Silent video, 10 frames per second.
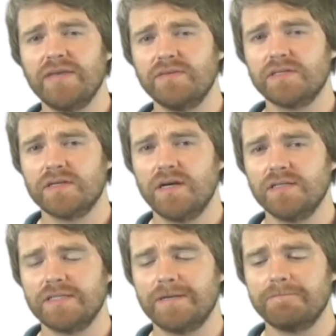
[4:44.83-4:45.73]
this
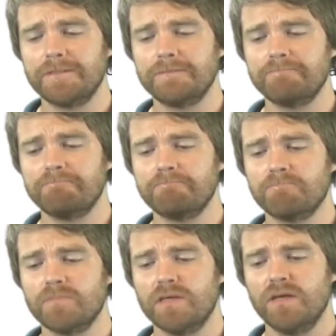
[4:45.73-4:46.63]
concept.
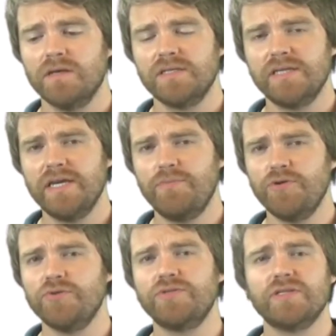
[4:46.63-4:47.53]
Say you
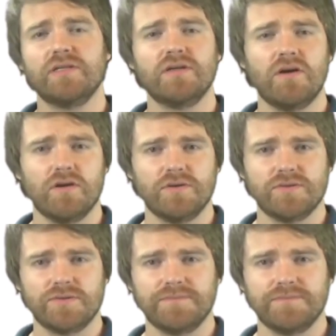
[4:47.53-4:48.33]
produce 10 cars.